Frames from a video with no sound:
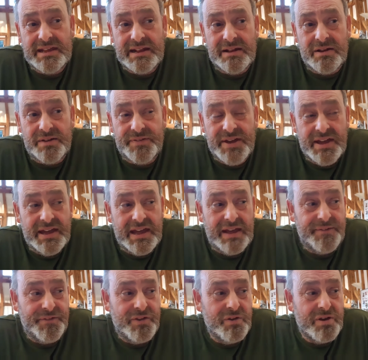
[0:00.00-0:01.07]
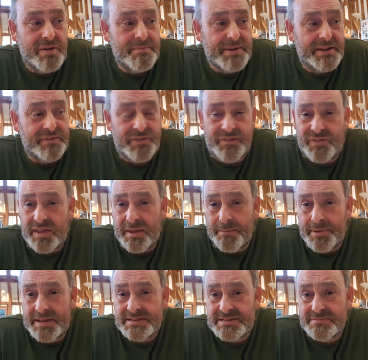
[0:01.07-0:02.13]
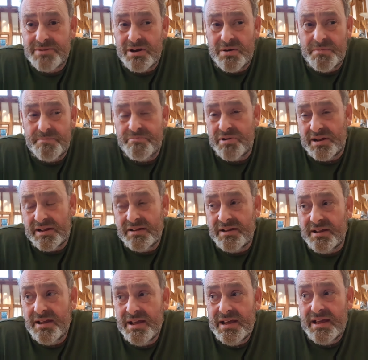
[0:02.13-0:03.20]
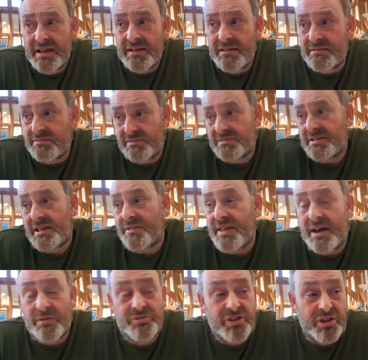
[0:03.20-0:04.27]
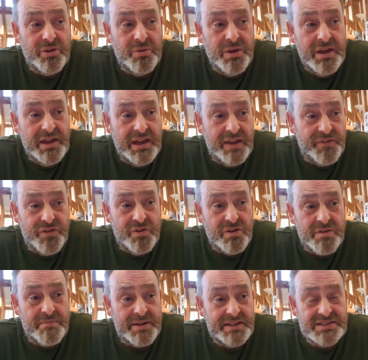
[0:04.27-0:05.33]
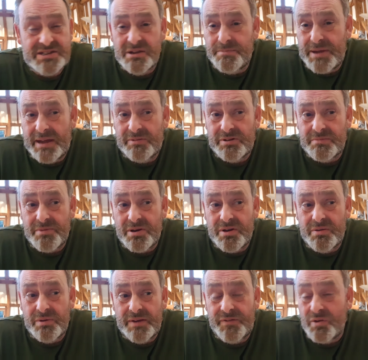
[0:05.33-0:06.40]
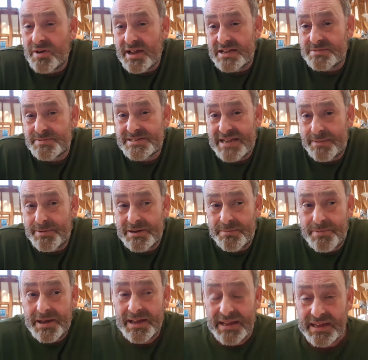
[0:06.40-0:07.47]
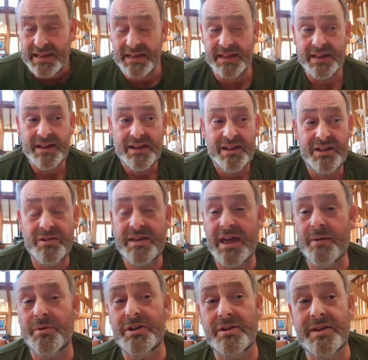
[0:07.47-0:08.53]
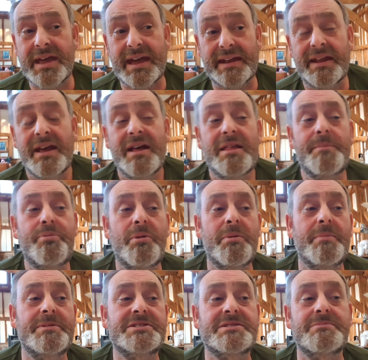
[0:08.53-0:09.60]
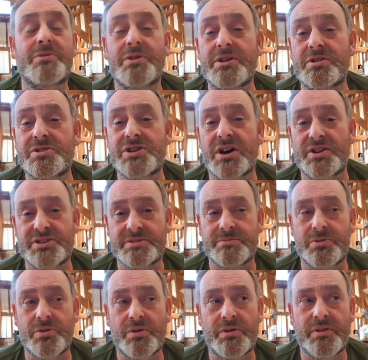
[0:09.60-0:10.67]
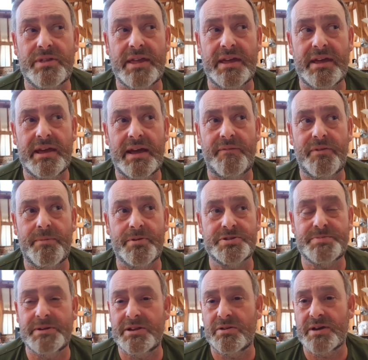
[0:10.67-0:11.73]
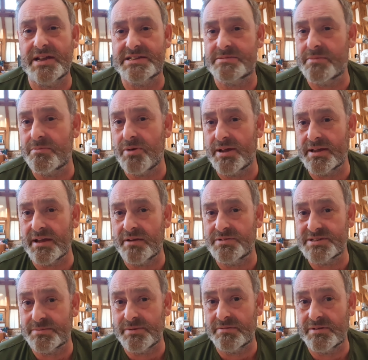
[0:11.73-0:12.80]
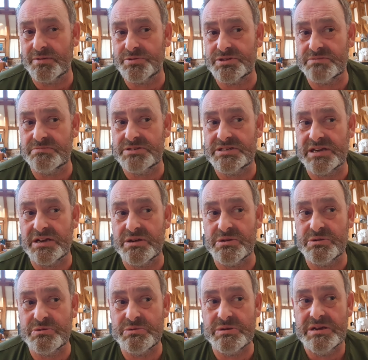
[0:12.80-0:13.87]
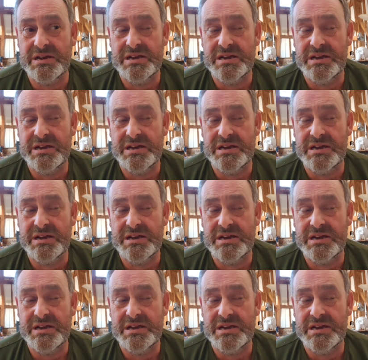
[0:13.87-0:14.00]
in life. If you can make 15 pence a mile, brilliant. No, that'll do. If you can make £2 a mile, if your customer's happy to pay it, you get what you can. The problem is the more you charge, the more they have the possibility your customer might go somewhere else. So